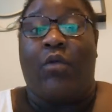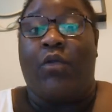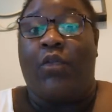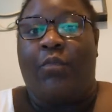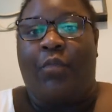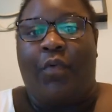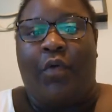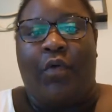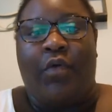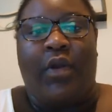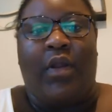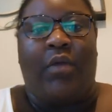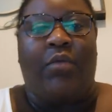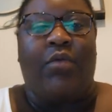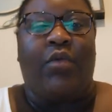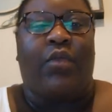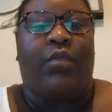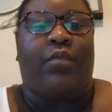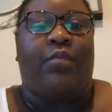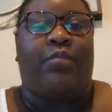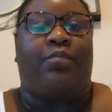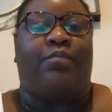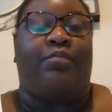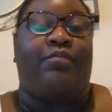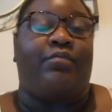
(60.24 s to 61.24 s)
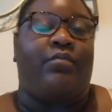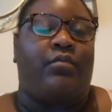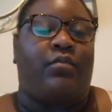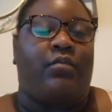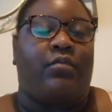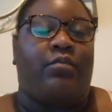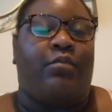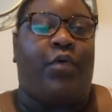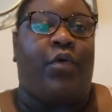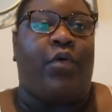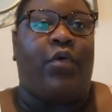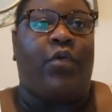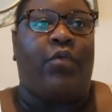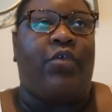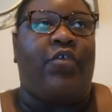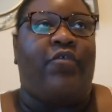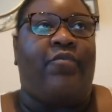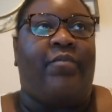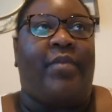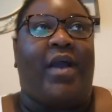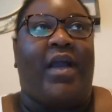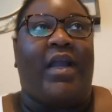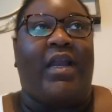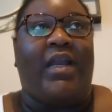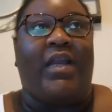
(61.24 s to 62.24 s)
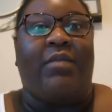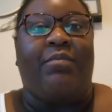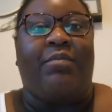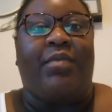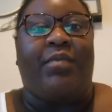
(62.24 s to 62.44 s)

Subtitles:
I was born with my